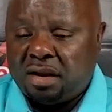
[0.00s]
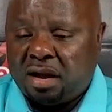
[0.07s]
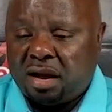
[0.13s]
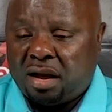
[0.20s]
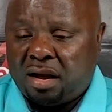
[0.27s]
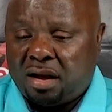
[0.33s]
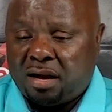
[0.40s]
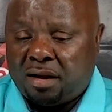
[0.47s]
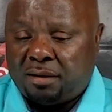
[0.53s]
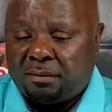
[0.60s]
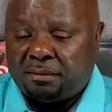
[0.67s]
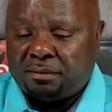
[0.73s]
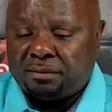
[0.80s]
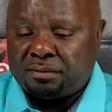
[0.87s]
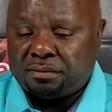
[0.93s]

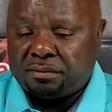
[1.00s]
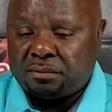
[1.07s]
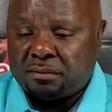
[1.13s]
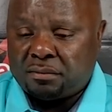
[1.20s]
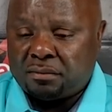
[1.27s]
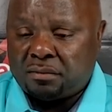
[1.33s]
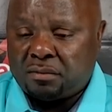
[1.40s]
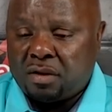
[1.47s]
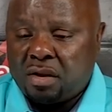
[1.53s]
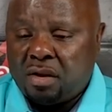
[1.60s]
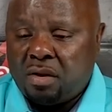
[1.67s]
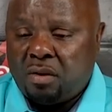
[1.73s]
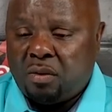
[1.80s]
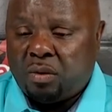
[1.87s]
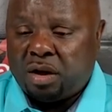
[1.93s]
um,
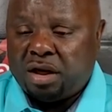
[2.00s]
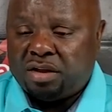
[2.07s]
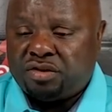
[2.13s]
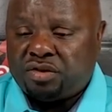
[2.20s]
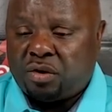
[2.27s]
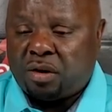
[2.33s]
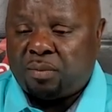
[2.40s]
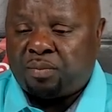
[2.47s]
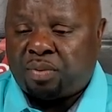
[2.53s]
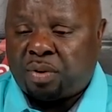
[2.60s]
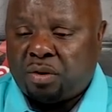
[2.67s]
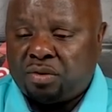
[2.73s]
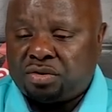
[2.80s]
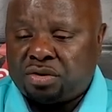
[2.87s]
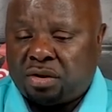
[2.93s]
what is your
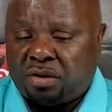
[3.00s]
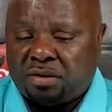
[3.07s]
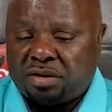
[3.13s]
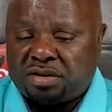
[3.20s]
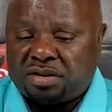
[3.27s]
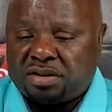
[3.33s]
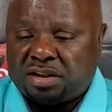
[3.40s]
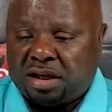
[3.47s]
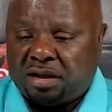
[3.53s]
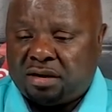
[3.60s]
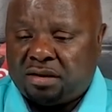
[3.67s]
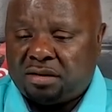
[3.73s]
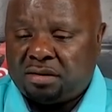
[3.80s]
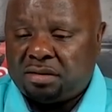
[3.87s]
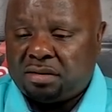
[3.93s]
approach on a
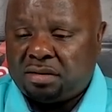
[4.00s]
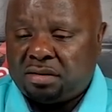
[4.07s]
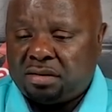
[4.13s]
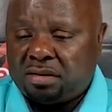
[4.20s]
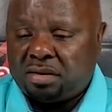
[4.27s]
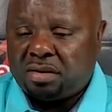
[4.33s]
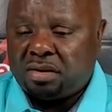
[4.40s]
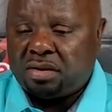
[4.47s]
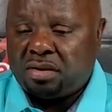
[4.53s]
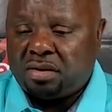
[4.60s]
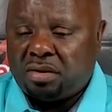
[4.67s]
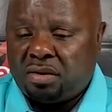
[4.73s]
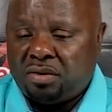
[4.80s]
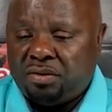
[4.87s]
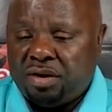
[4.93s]
seller who